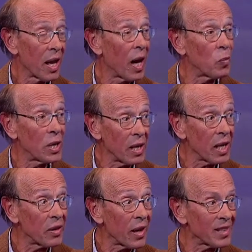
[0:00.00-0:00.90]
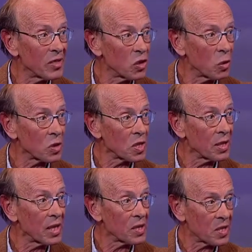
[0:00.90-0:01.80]
and we need that in Dorset
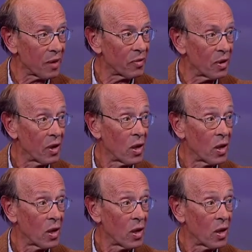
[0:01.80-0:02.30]
and East Devon.